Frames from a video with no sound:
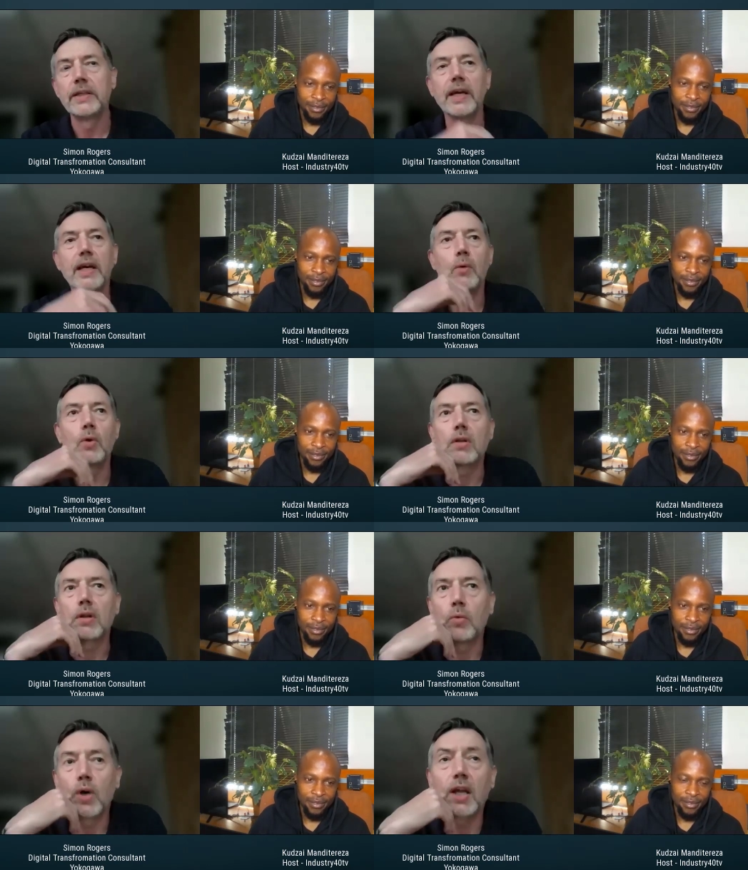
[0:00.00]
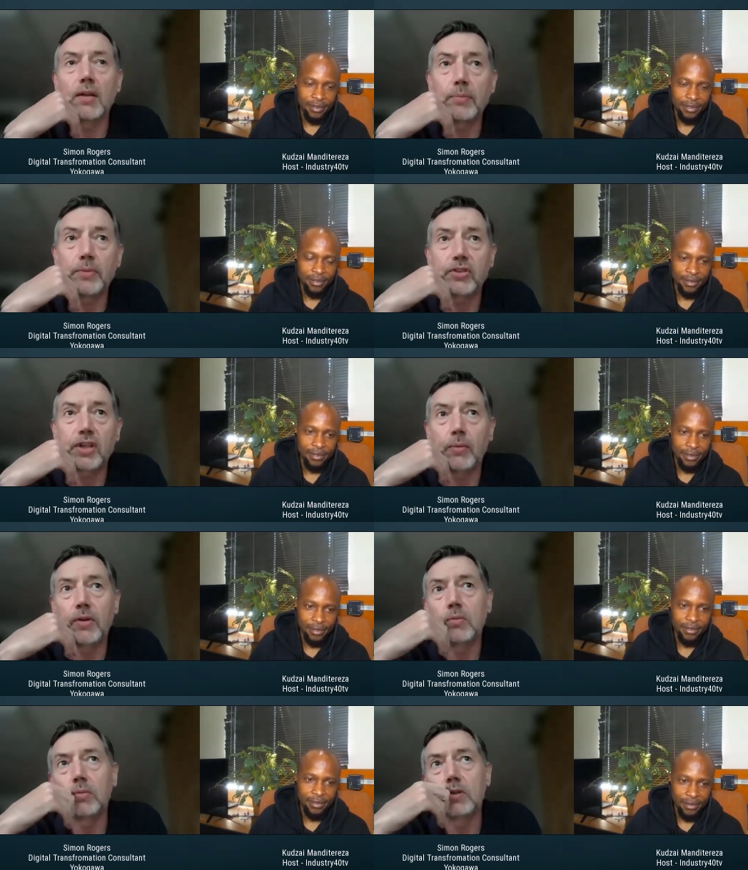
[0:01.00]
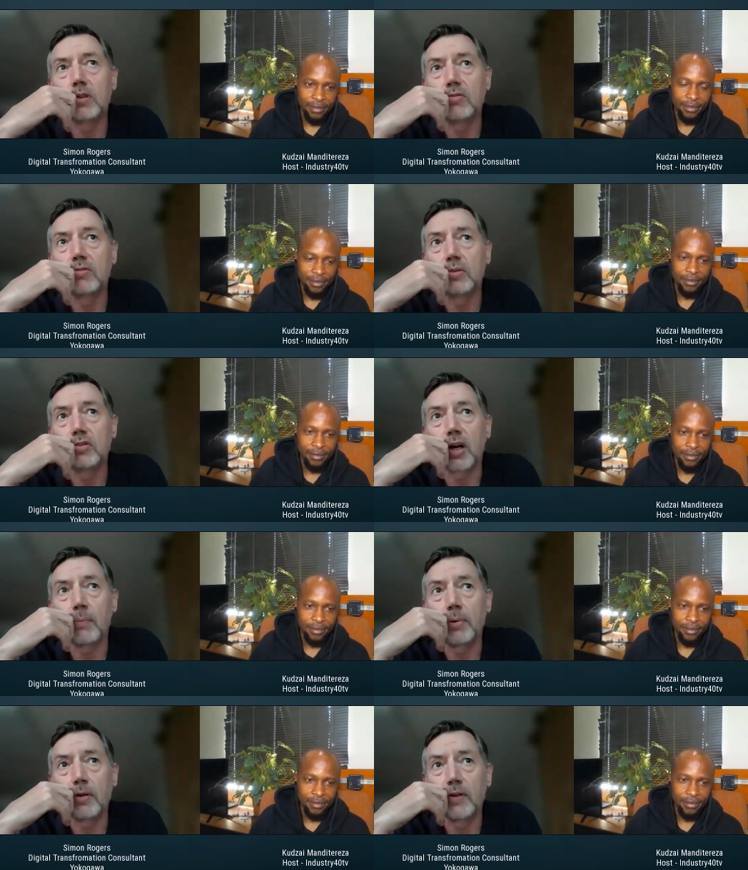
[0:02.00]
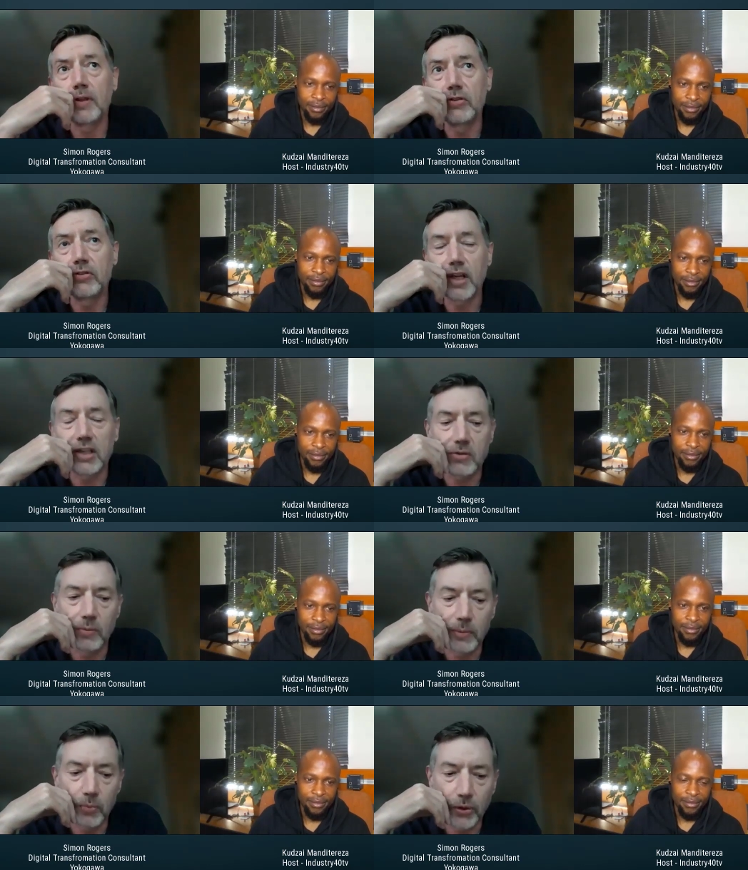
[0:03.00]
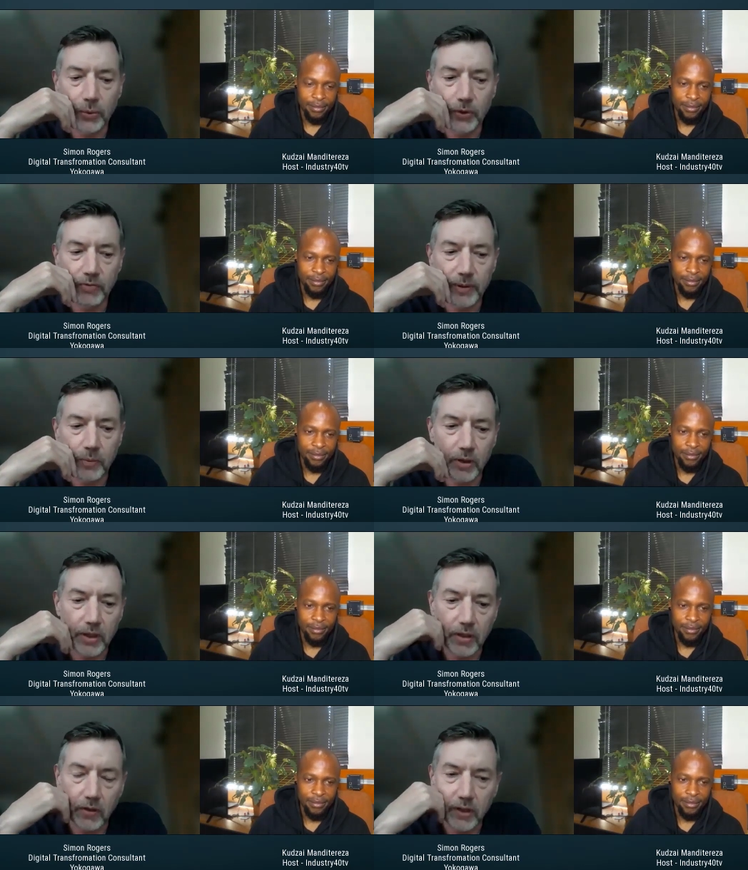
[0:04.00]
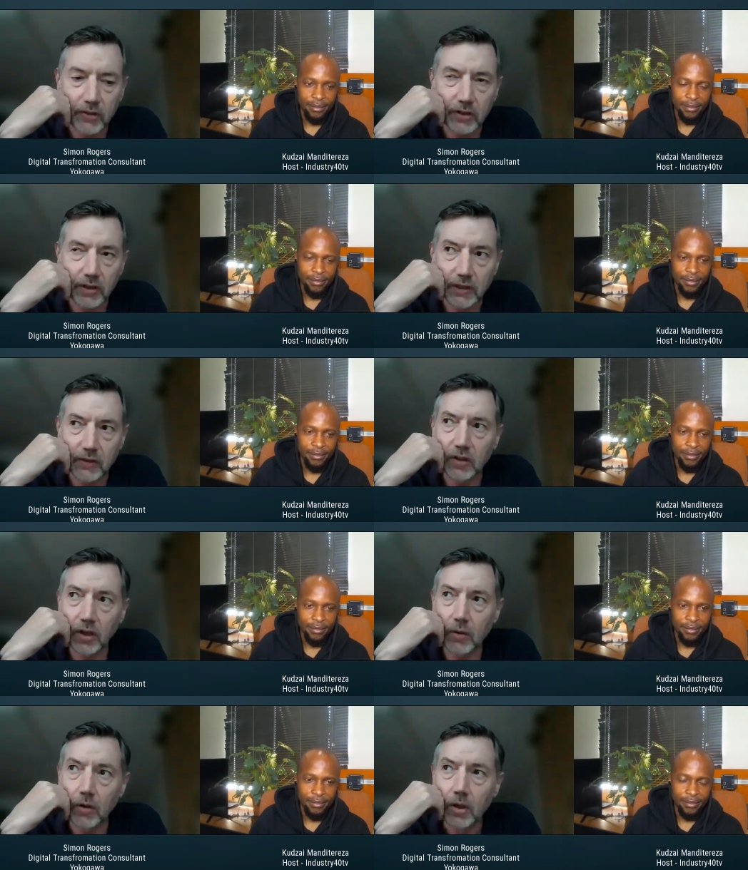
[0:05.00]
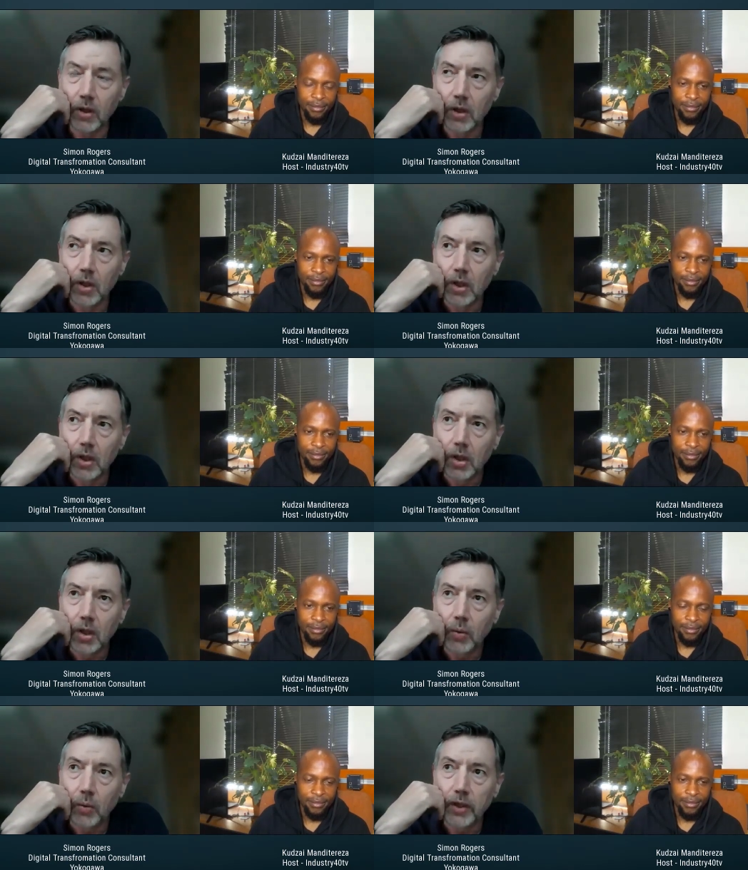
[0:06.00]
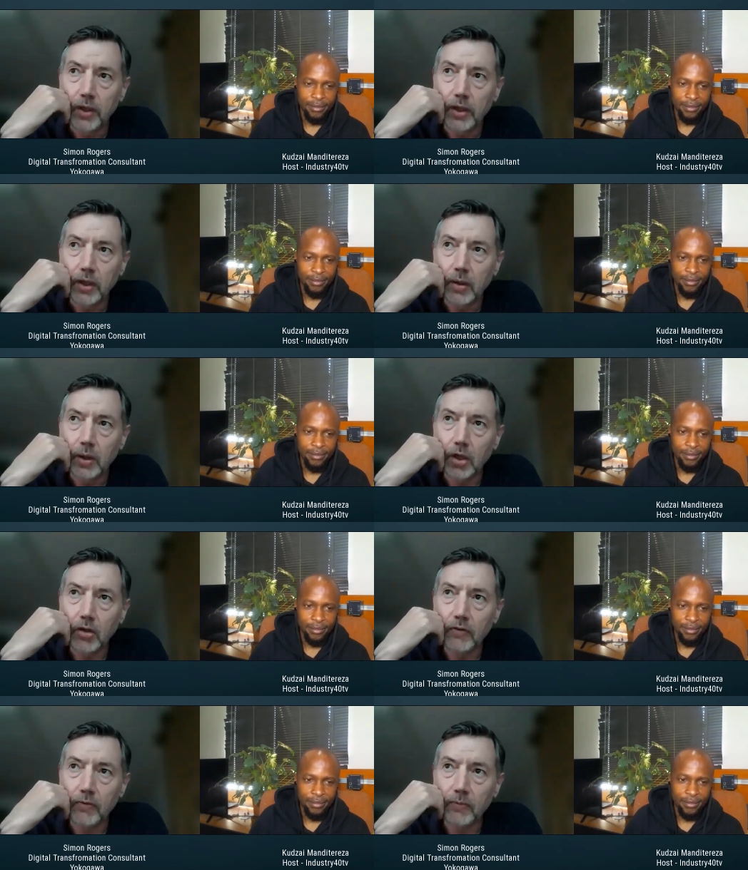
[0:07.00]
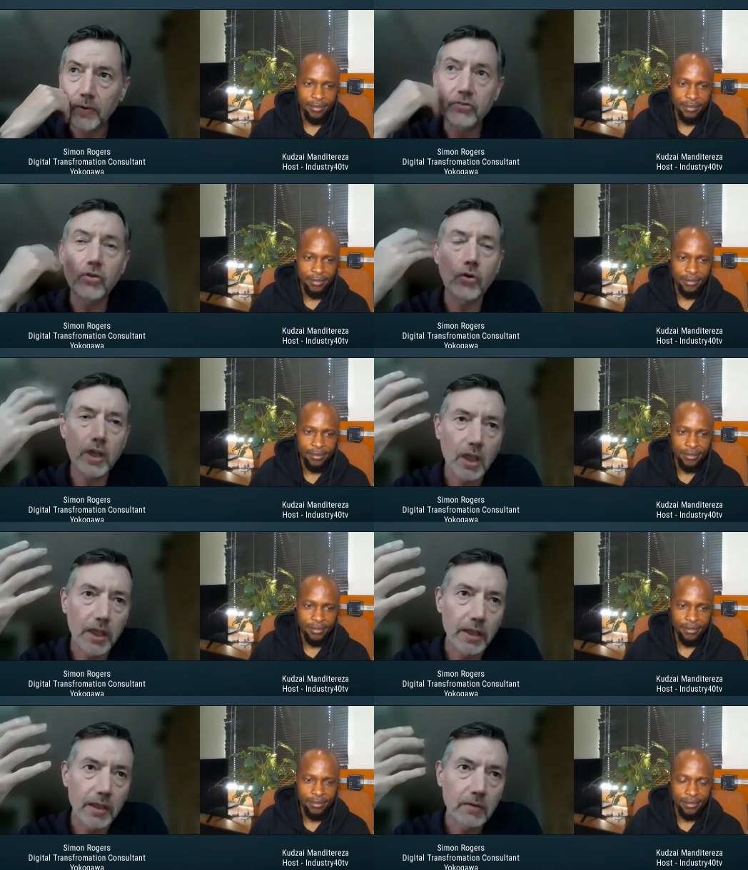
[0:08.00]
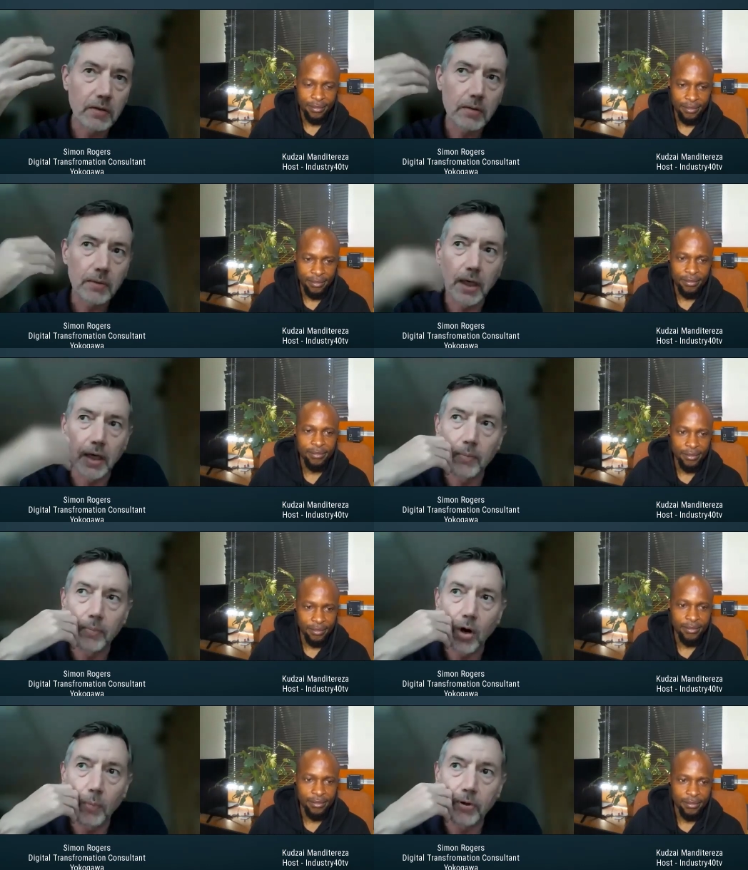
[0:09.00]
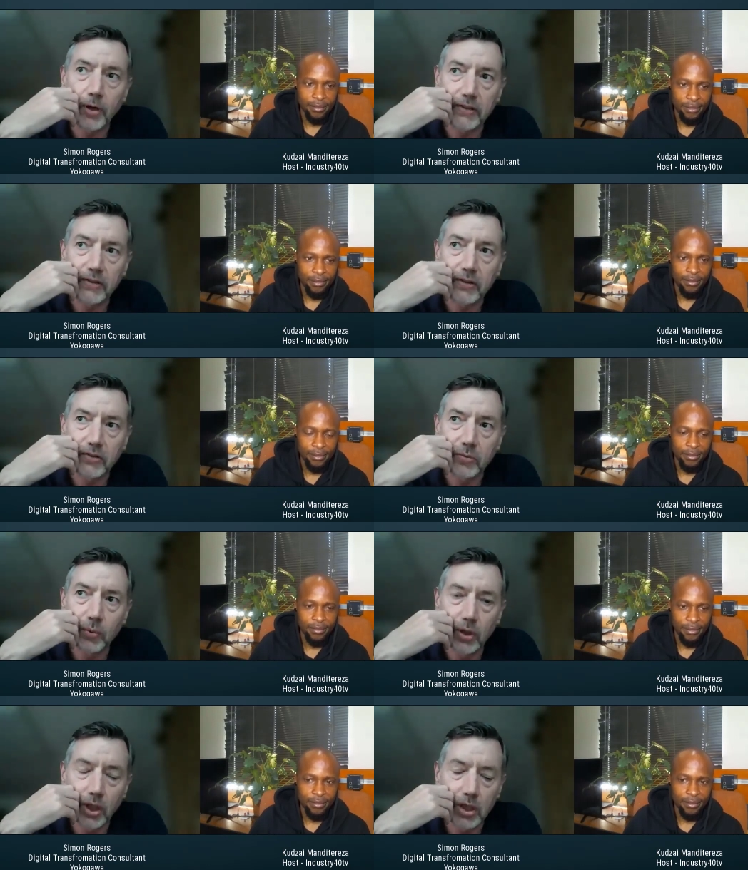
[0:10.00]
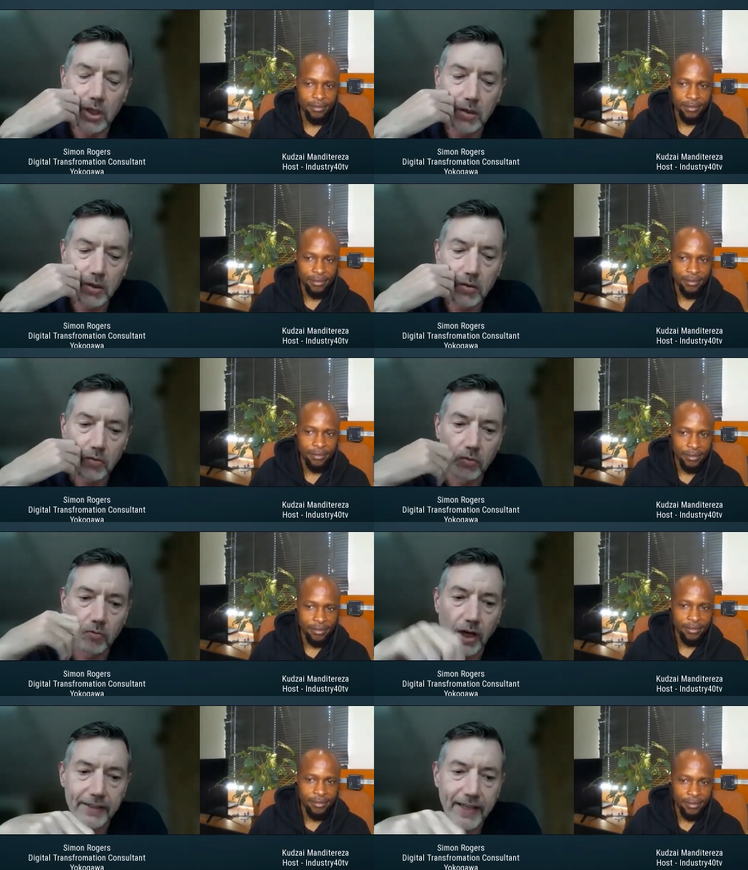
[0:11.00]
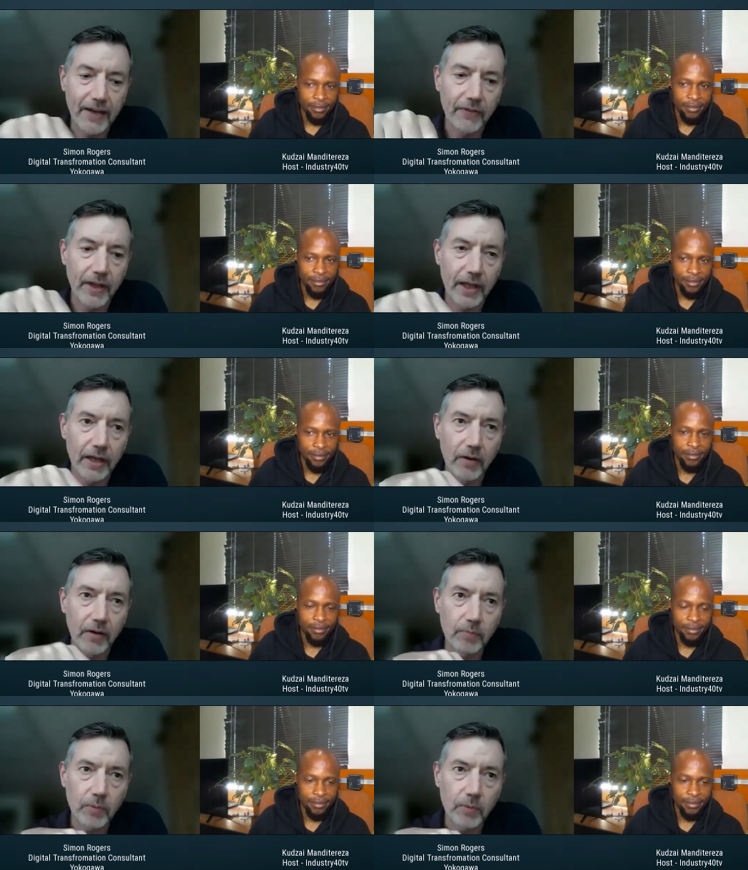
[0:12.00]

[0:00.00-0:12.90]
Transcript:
Speaker 1: yeah, well, well, let me start with, with an example of a use case that we work, we've been working on recently. So, we a lot of historically um, operators would write down their